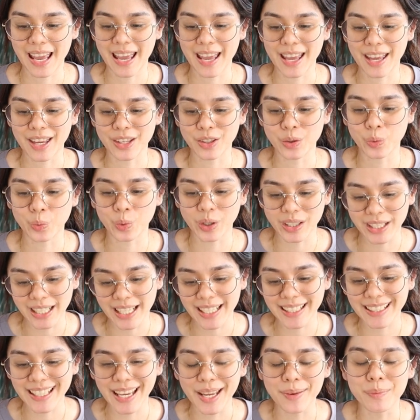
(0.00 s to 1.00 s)
and what
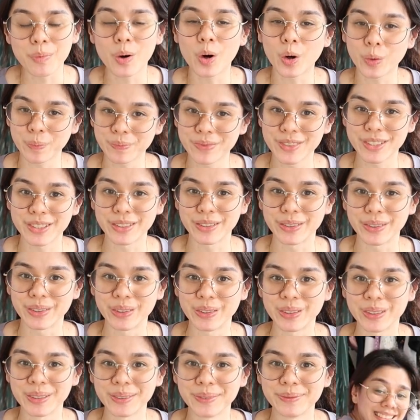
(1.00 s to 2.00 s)
I came home
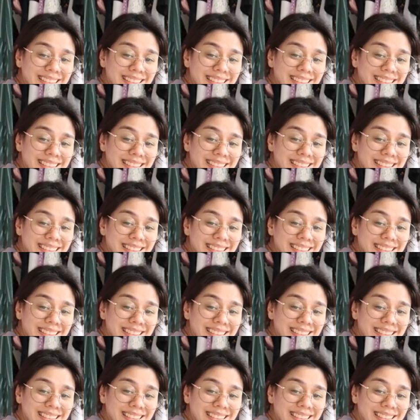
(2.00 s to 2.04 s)
to